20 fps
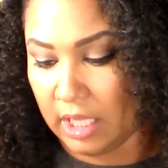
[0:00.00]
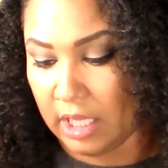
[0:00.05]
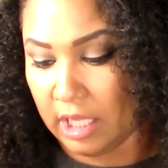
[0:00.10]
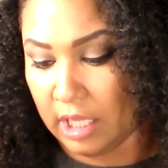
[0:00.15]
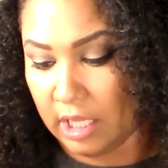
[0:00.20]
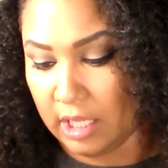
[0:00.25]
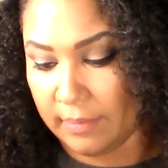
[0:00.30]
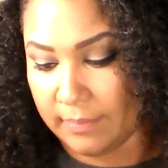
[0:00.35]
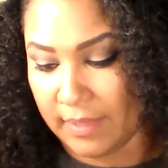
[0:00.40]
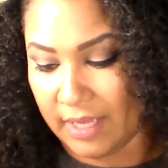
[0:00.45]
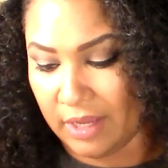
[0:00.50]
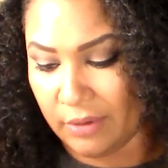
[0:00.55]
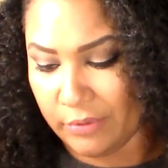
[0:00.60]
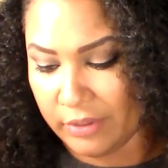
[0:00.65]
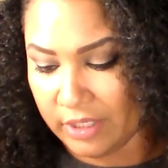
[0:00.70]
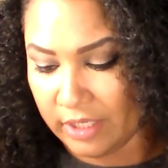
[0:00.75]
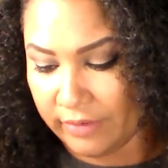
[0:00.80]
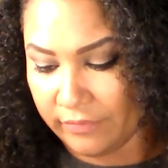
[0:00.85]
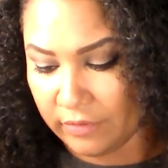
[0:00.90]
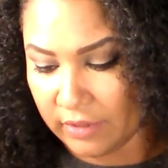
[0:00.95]
I
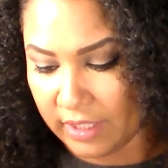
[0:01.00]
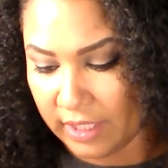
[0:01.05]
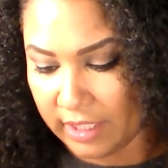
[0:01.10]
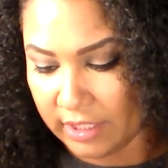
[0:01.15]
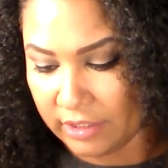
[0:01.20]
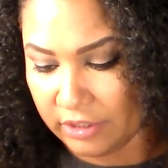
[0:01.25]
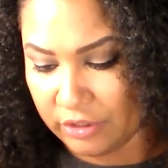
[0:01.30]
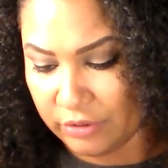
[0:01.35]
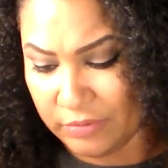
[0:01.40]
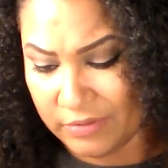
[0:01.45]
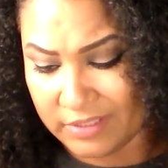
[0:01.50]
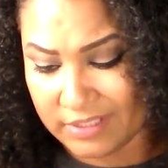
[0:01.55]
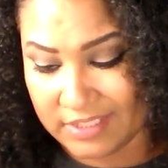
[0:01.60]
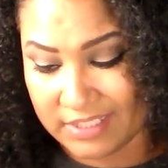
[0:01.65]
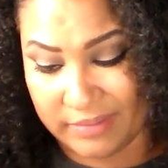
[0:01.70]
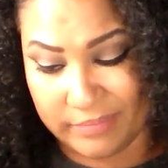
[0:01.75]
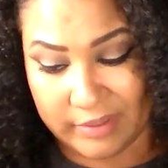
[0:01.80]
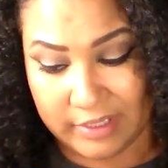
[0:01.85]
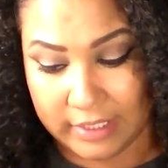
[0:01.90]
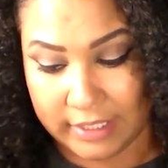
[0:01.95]
would never kind of do
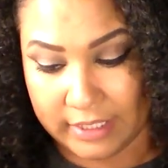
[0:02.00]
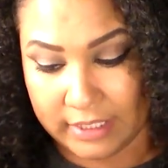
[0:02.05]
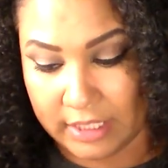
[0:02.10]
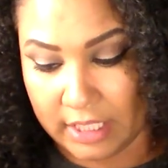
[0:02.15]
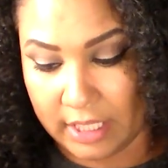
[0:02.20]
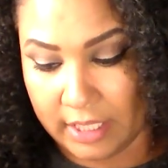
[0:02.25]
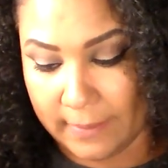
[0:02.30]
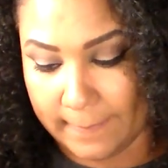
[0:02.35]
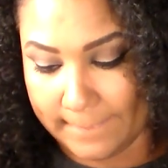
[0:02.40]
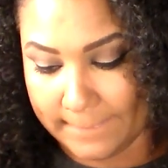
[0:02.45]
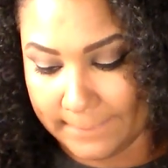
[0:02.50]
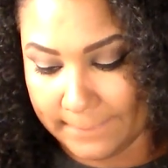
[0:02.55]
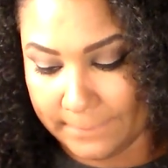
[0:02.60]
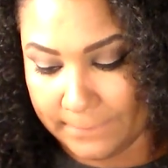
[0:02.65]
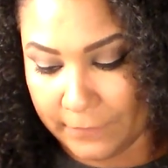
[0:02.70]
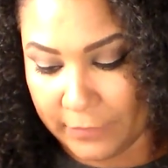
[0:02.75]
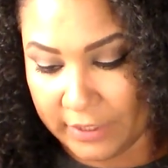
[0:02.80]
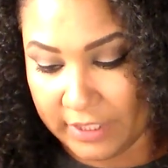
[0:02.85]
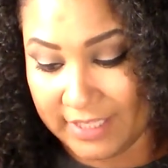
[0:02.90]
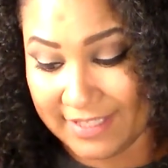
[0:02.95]
something like that,
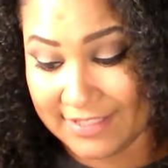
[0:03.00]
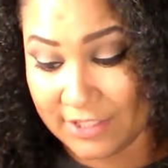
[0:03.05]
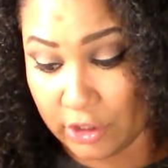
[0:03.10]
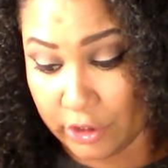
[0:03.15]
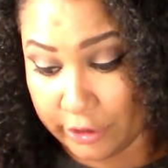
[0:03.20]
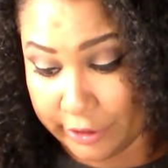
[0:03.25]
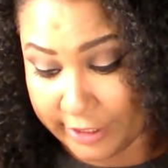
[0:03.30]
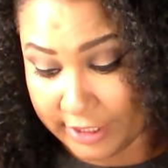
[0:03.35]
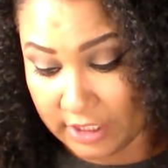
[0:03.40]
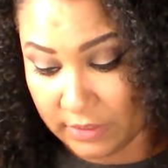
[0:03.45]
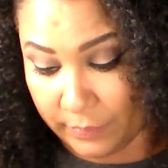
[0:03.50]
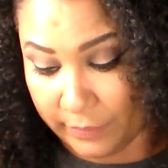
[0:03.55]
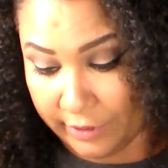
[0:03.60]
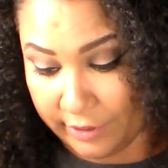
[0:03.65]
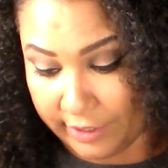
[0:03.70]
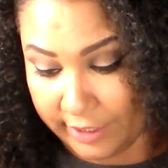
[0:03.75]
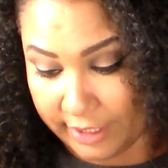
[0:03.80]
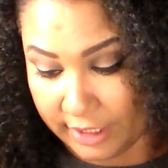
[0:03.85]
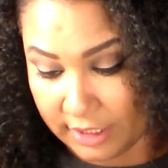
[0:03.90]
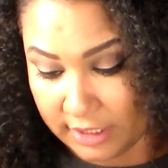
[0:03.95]
but it's her
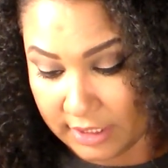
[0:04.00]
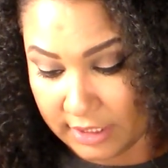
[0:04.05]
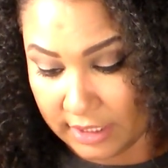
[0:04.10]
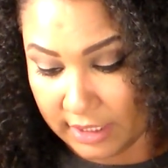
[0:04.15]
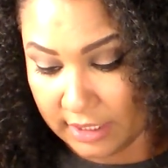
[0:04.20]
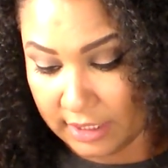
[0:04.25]
experience.